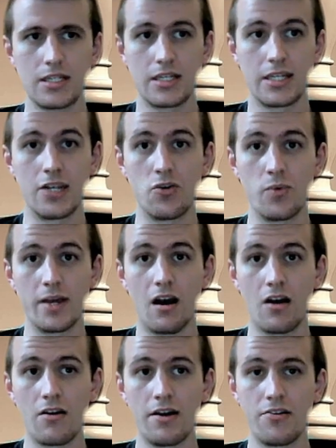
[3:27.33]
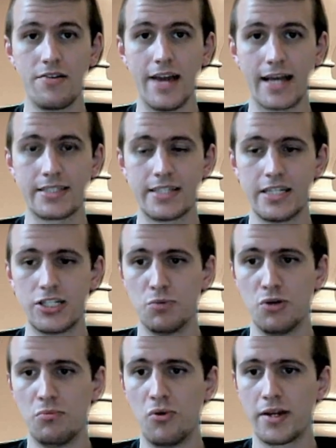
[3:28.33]
Here we are at our next
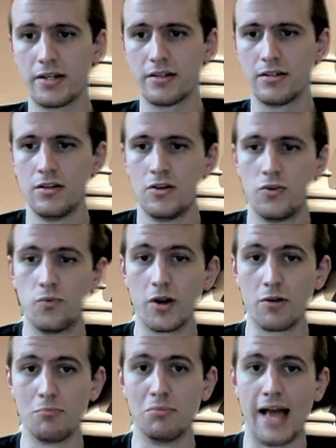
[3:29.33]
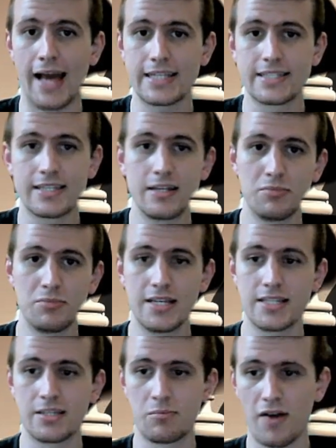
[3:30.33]
teachable point, where black is going to play a
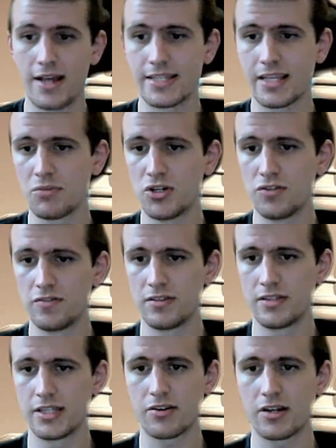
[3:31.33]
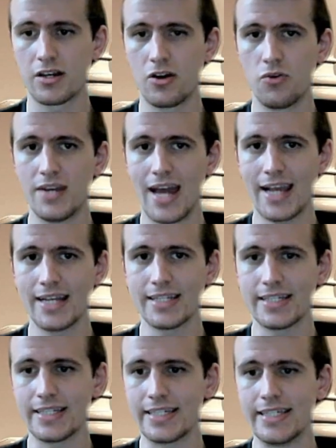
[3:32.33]
surprising move. They're going to go knight
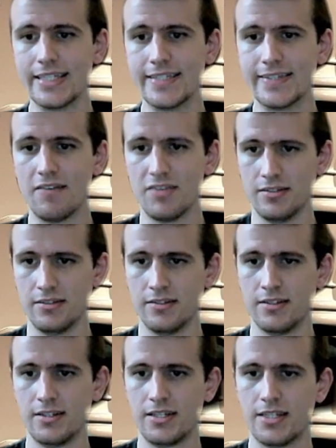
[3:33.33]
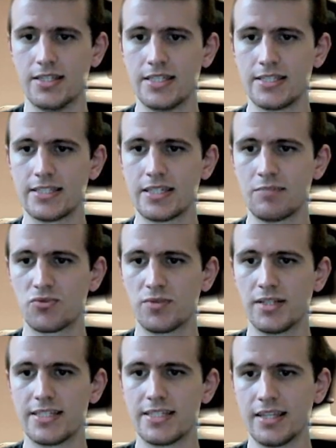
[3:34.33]
e7. And this seems
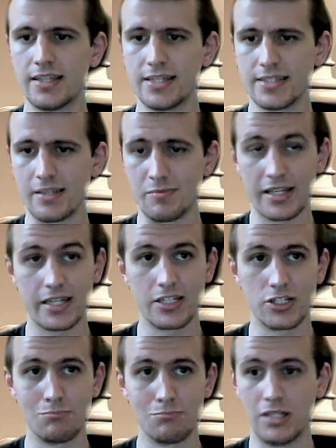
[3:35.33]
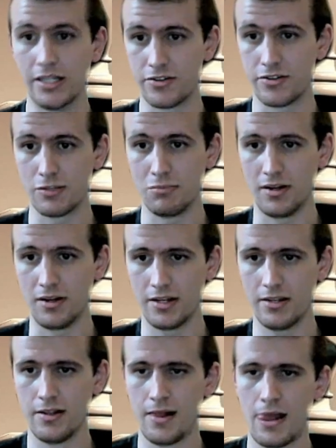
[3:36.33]
really silly. It seems like it just blunders a pawn.
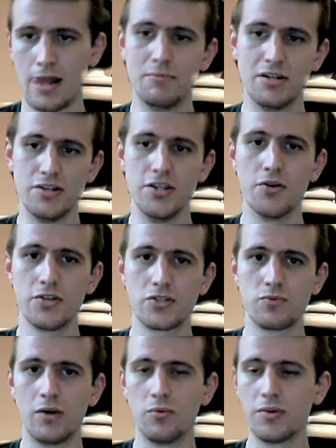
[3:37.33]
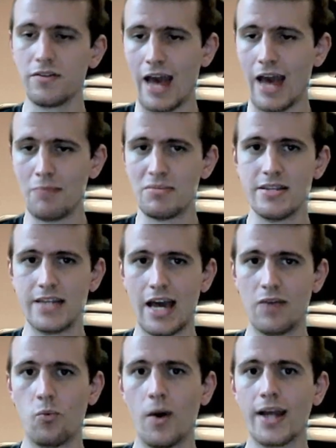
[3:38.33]
But notice what would have happened
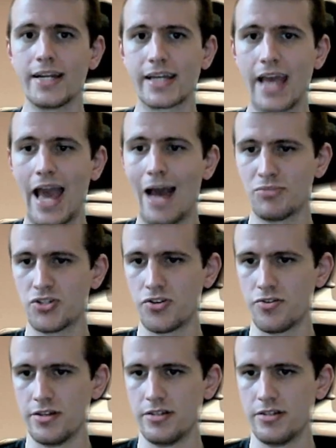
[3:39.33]
had white captured.